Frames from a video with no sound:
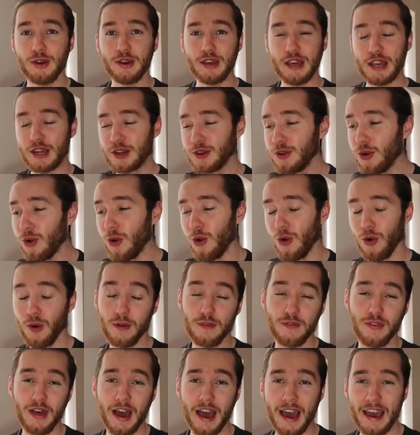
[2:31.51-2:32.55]
Ignore all
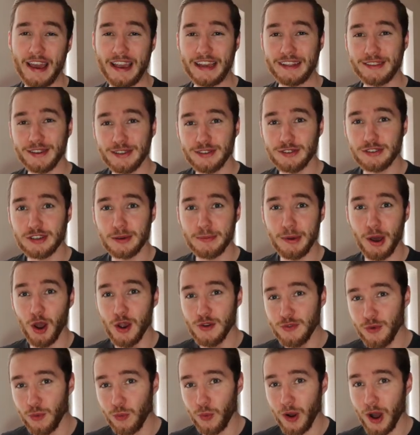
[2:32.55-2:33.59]
of that. It does look a bit
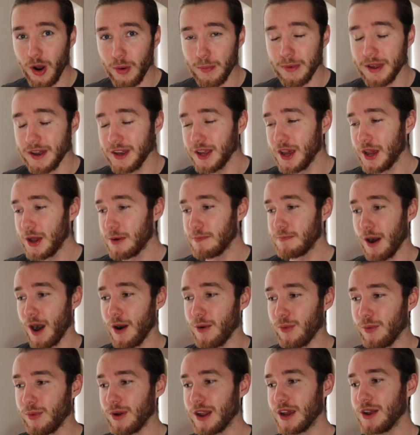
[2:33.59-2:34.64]
overwhelming,
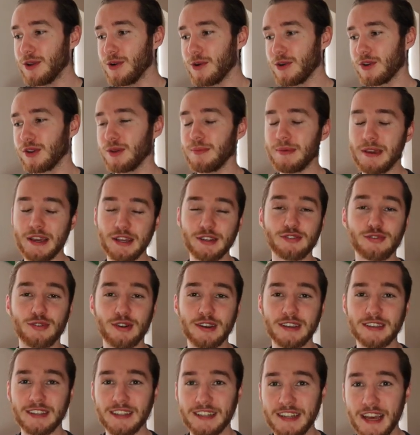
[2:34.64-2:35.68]
but we're not going to be
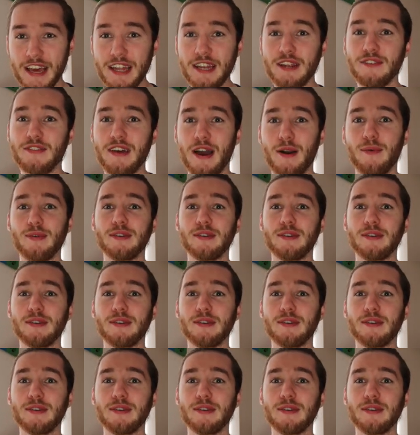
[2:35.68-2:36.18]
interested in any of that.